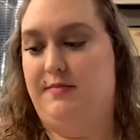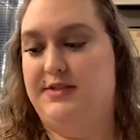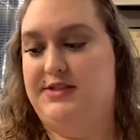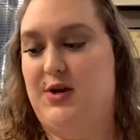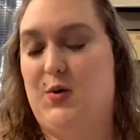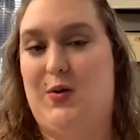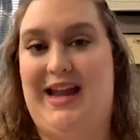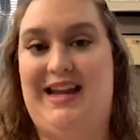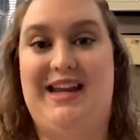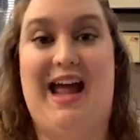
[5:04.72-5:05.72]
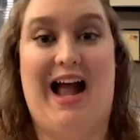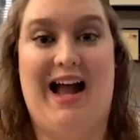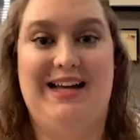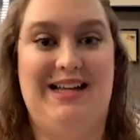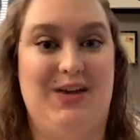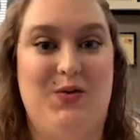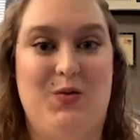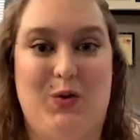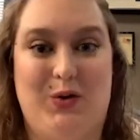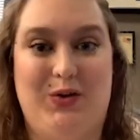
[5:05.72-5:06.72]
So in an ideal
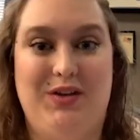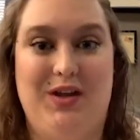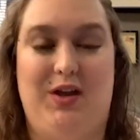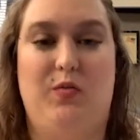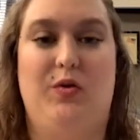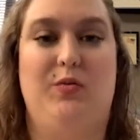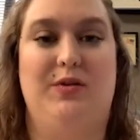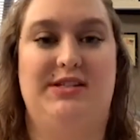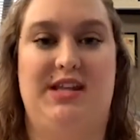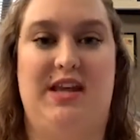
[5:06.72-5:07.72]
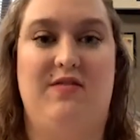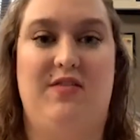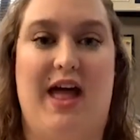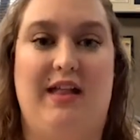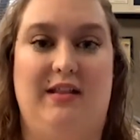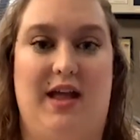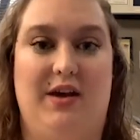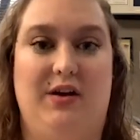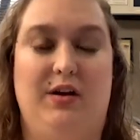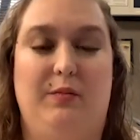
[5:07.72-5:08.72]
world, you would receive that
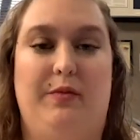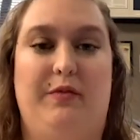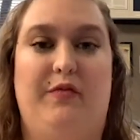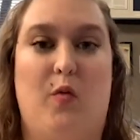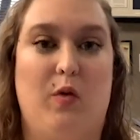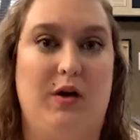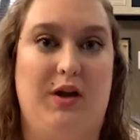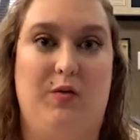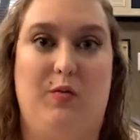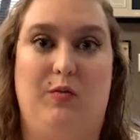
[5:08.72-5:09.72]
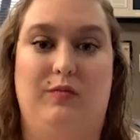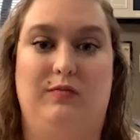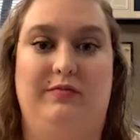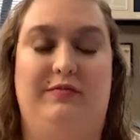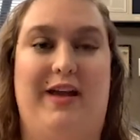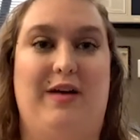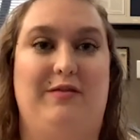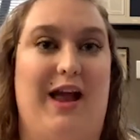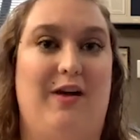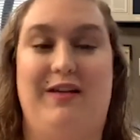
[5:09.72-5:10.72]
letter before you found
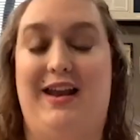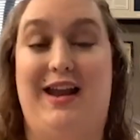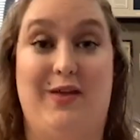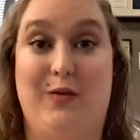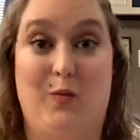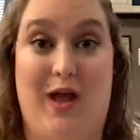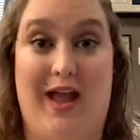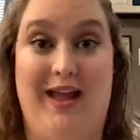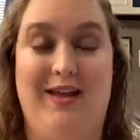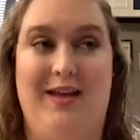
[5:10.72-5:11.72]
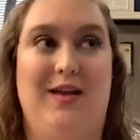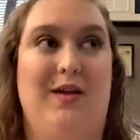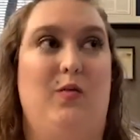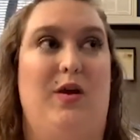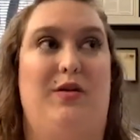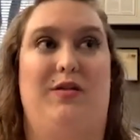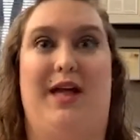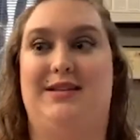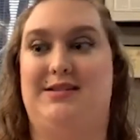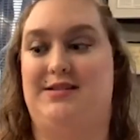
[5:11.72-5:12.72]
out any other way, whether
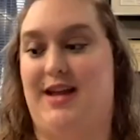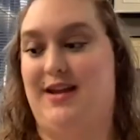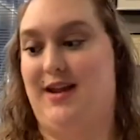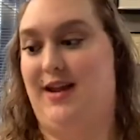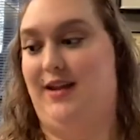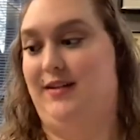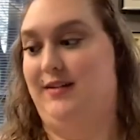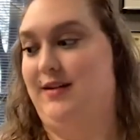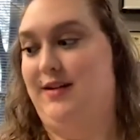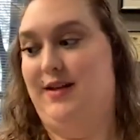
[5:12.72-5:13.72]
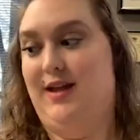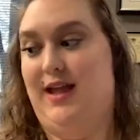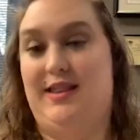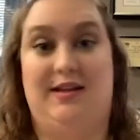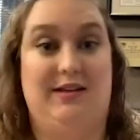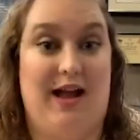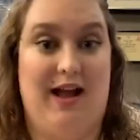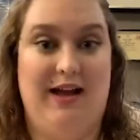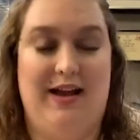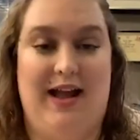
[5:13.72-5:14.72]
that's standing in the
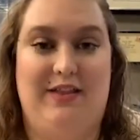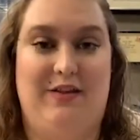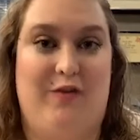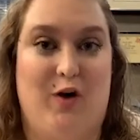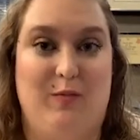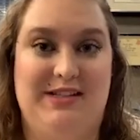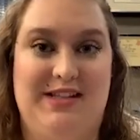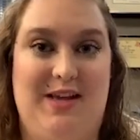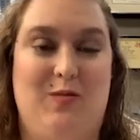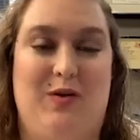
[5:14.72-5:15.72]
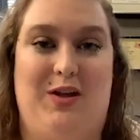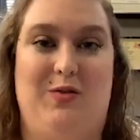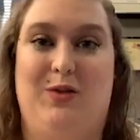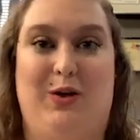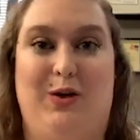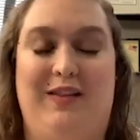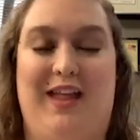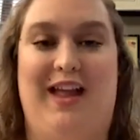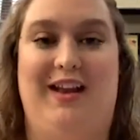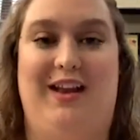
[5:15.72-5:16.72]
line at the pharmacy where you learn
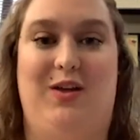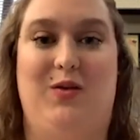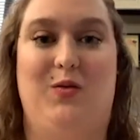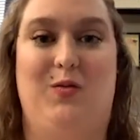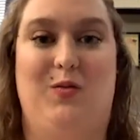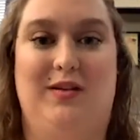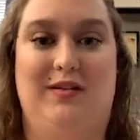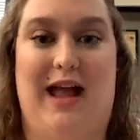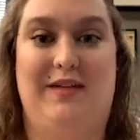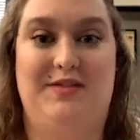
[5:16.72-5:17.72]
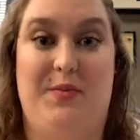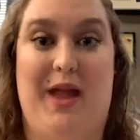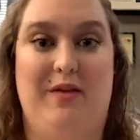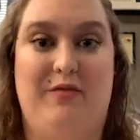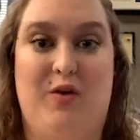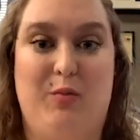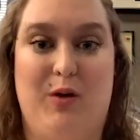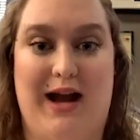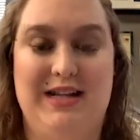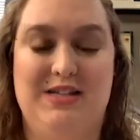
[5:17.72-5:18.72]
that you have to pay full
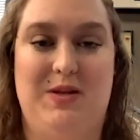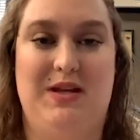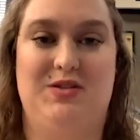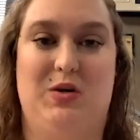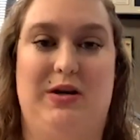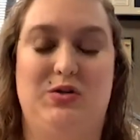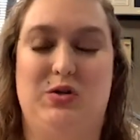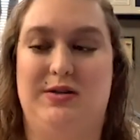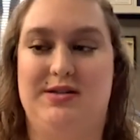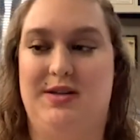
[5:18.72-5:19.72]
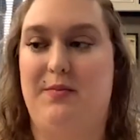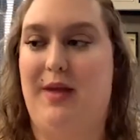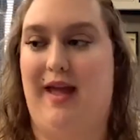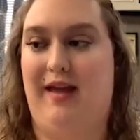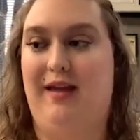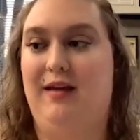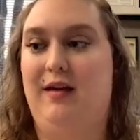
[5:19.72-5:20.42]
price because your insurance didn't pay,